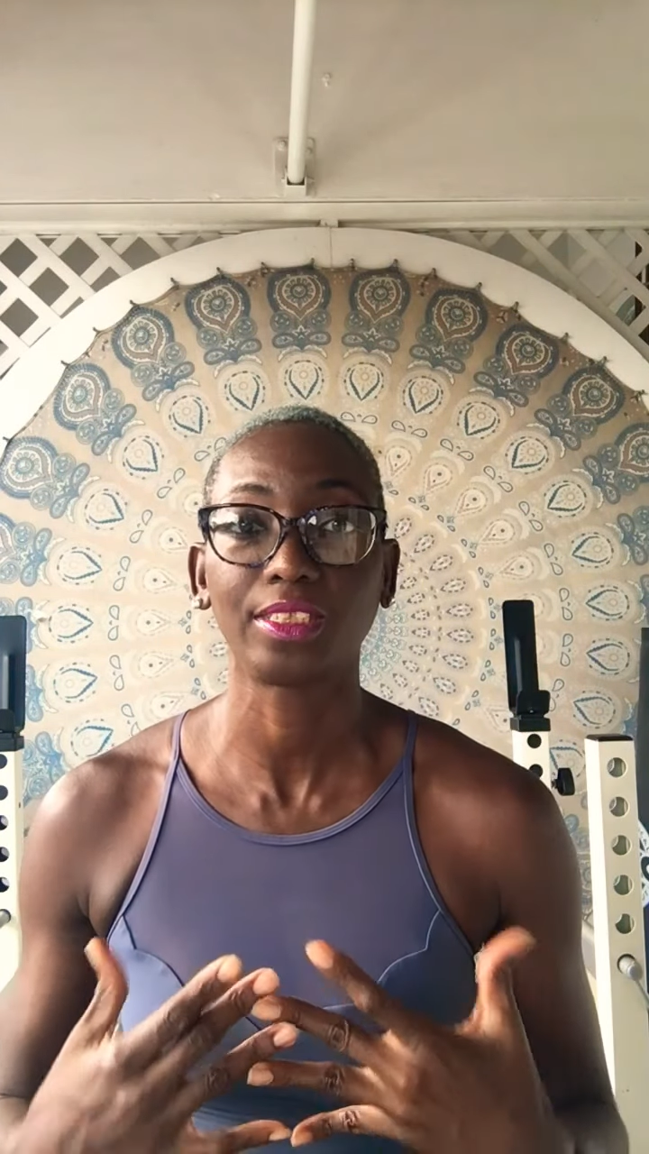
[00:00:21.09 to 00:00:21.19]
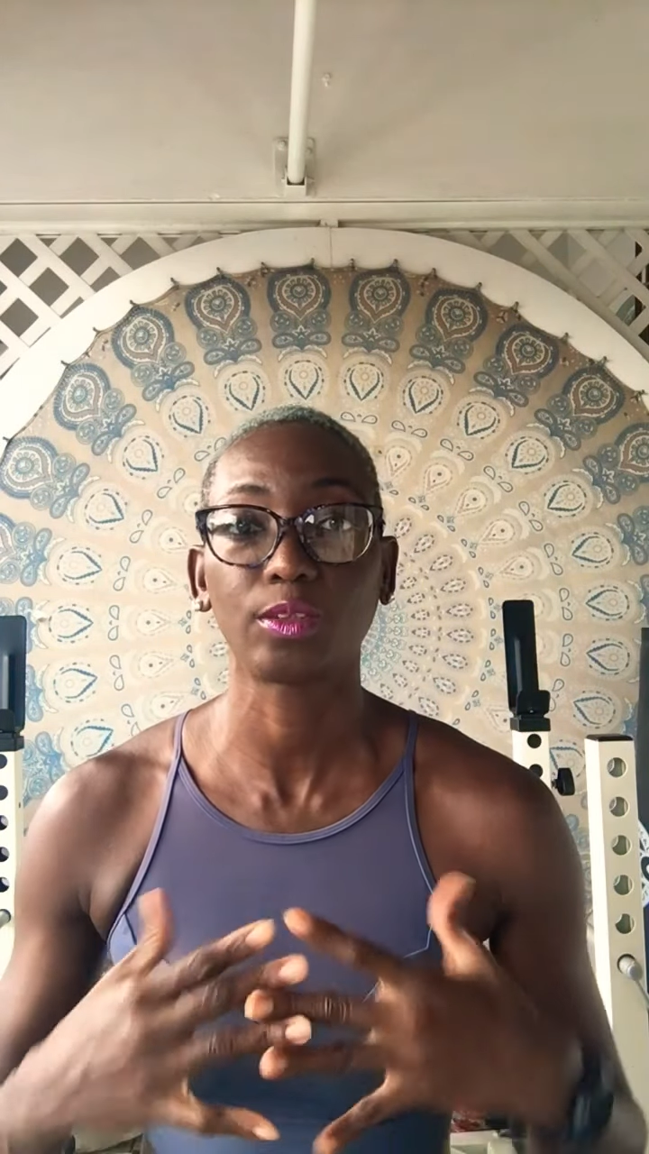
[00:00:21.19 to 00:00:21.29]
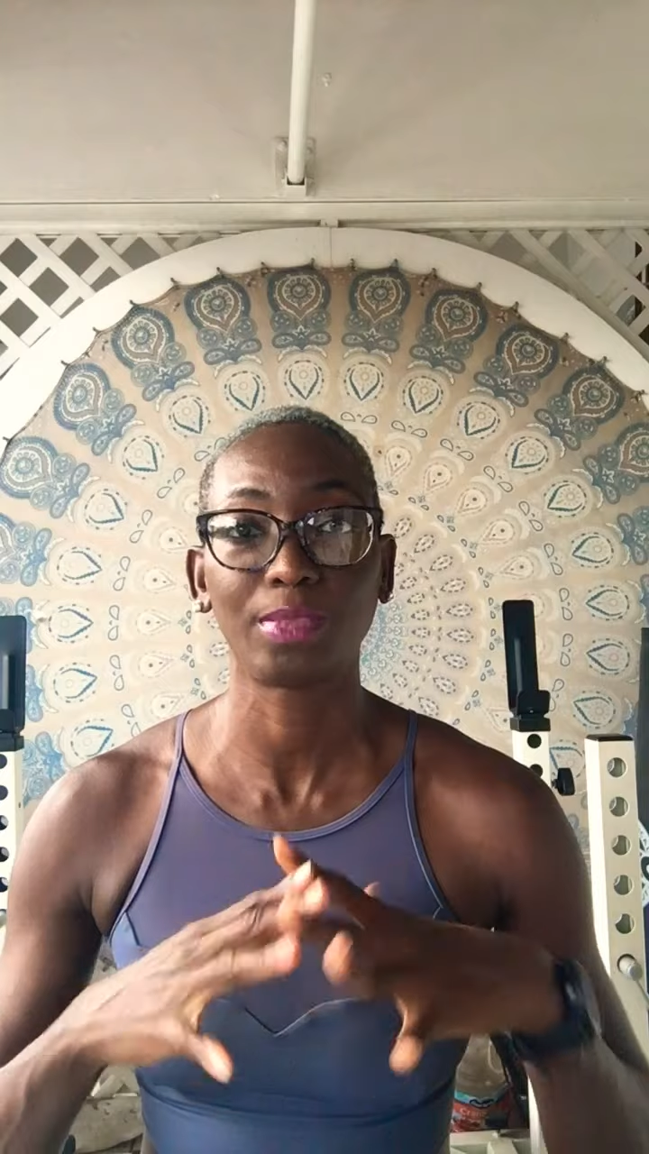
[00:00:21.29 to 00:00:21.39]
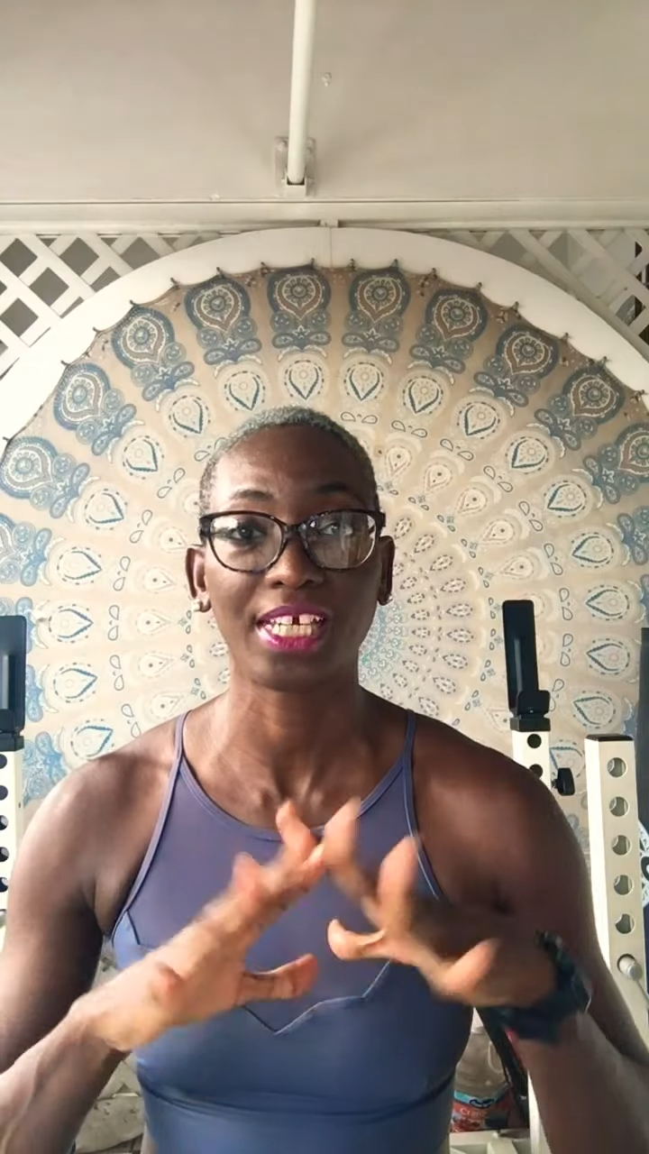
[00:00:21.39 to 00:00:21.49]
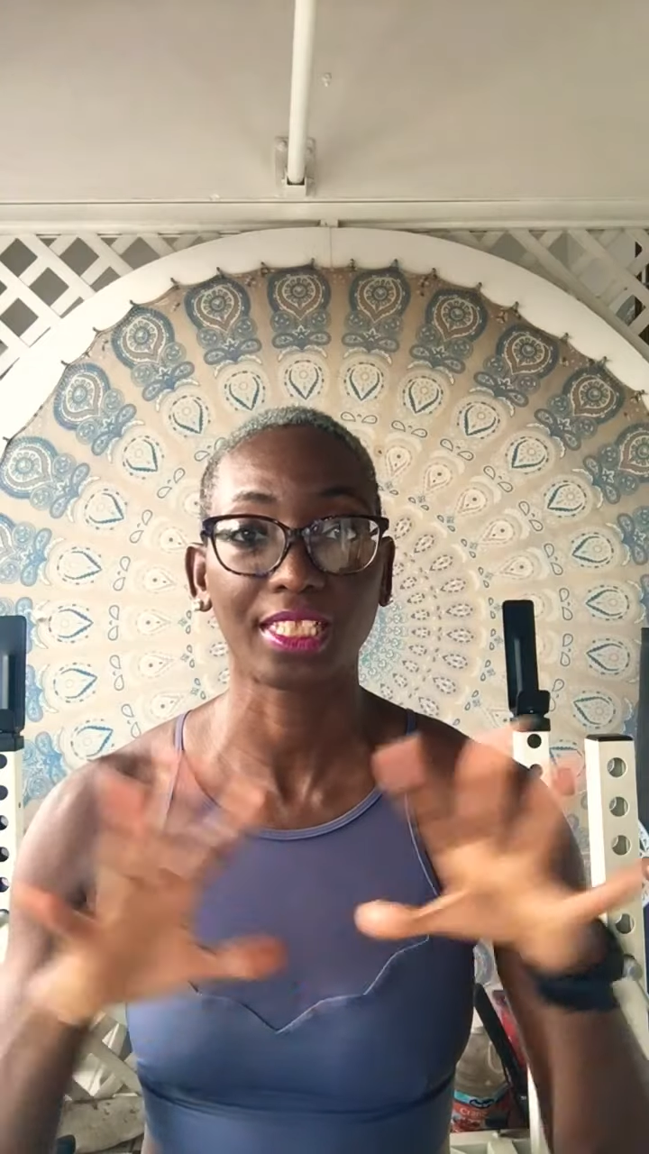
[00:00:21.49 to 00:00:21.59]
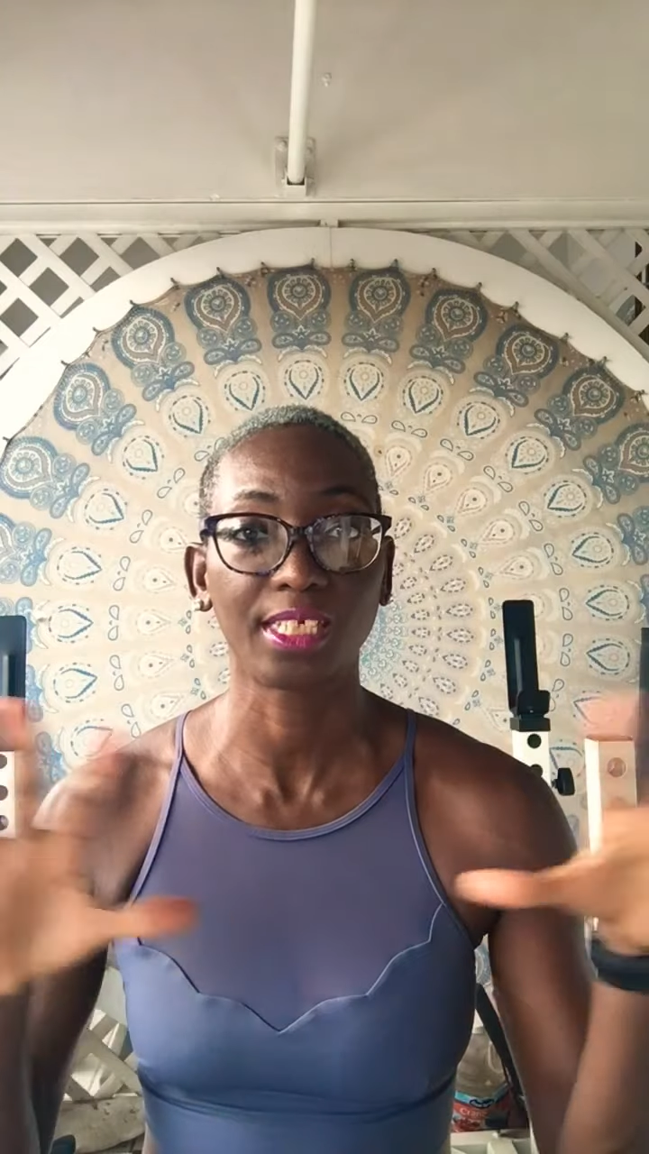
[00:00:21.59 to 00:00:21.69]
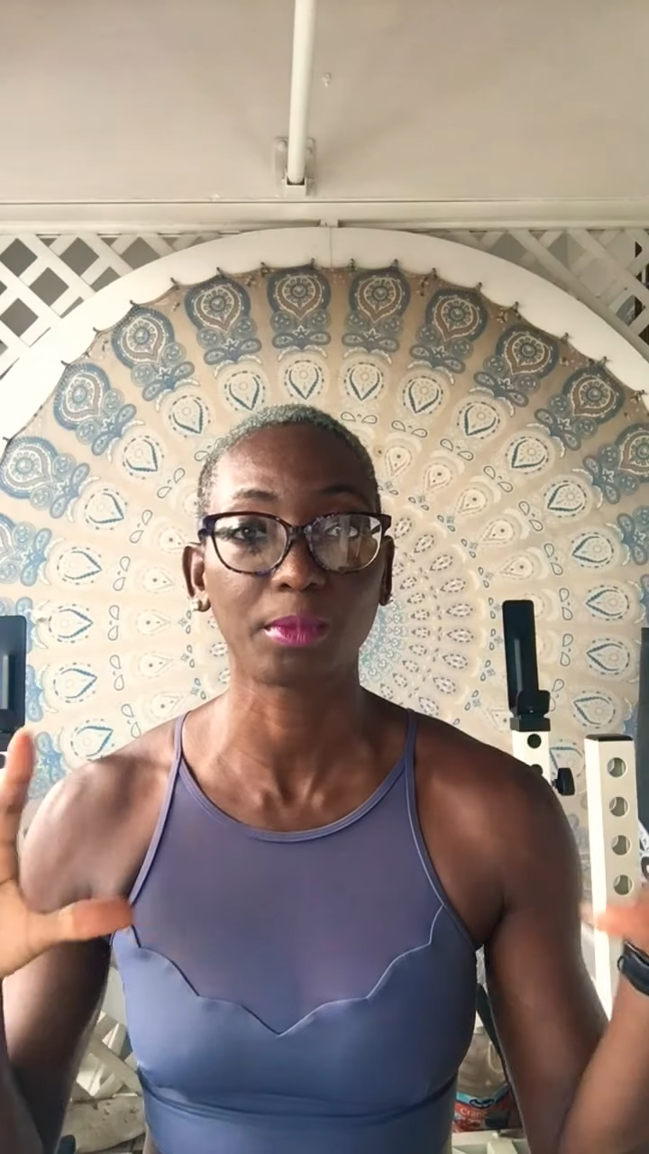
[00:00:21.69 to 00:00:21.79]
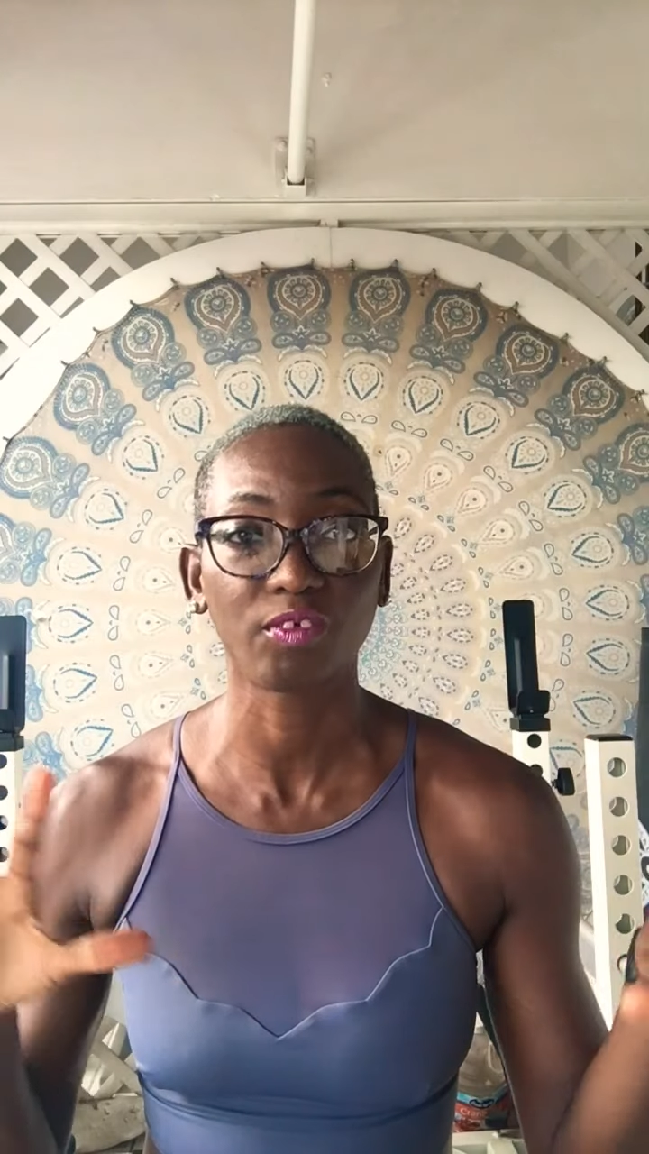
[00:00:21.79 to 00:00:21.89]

So, Natalie, I'm